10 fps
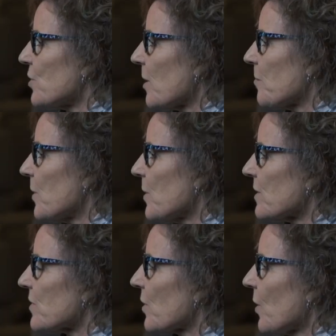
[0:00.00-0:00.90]
up all the
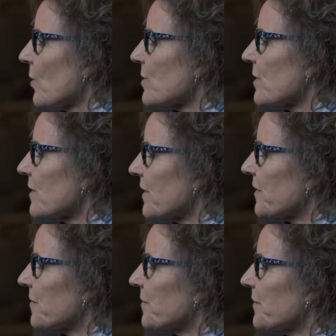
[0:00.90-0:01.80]
scars and the
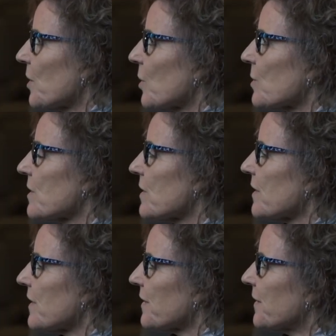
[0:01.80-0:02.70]
hurts
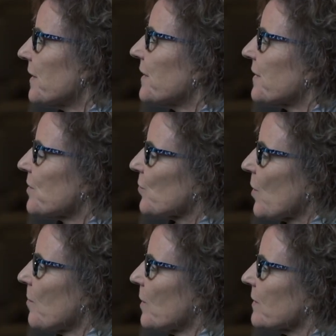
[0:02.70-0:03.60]
and the
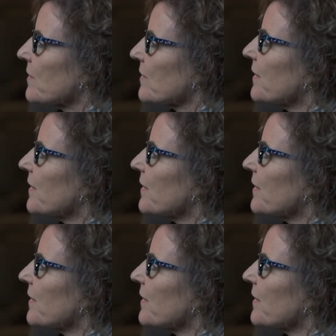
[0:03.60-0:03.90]
traumas.